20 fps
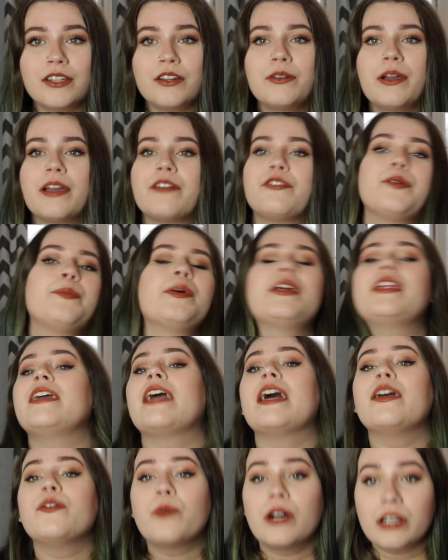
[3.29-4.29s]
Hello
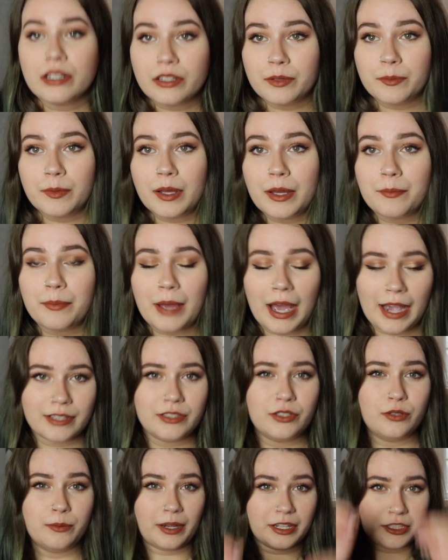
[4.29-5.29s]
everybody and welcome
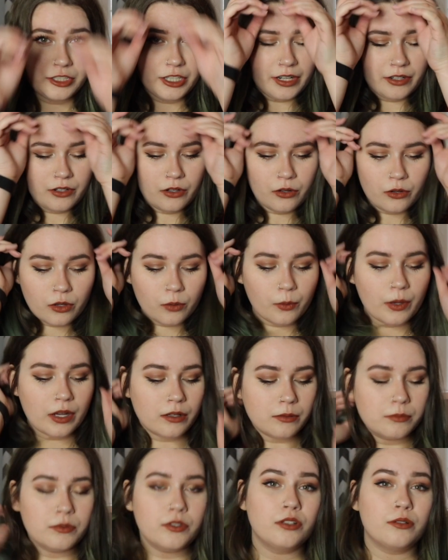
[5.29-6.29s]
back to my channel, or
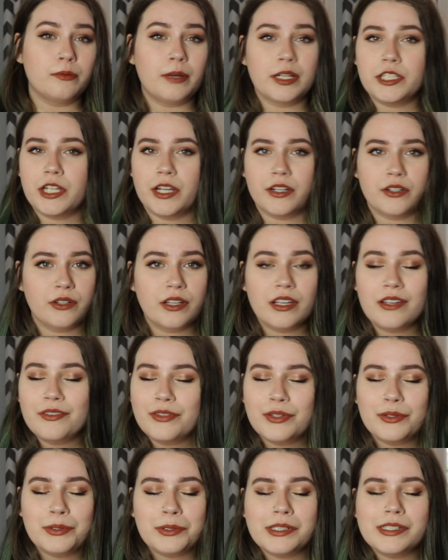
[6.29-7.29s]
welcome to my channel
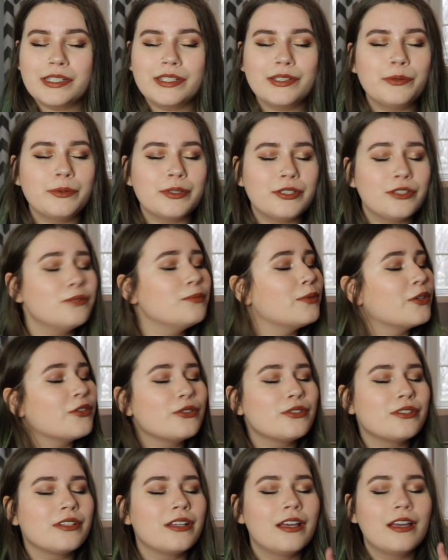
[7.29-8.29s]
if you are new, which you
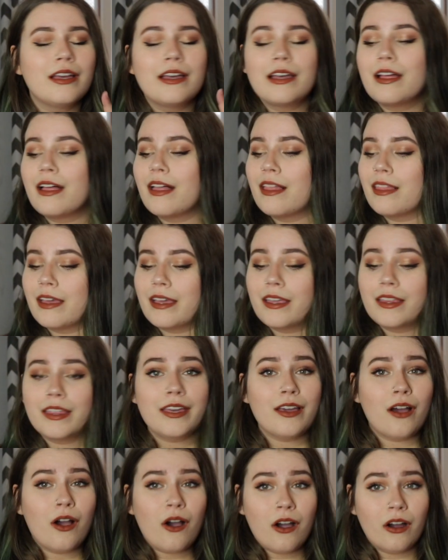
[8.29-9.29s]
most
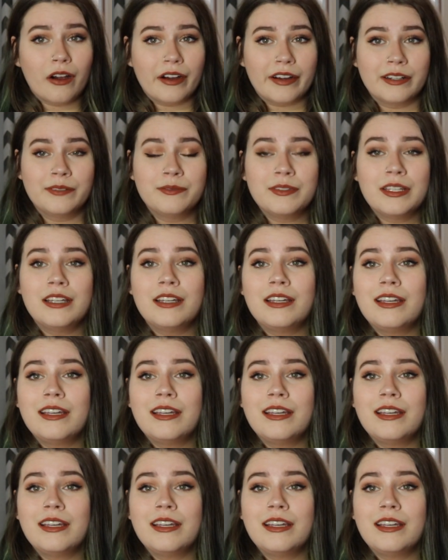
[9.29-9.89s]
likely are.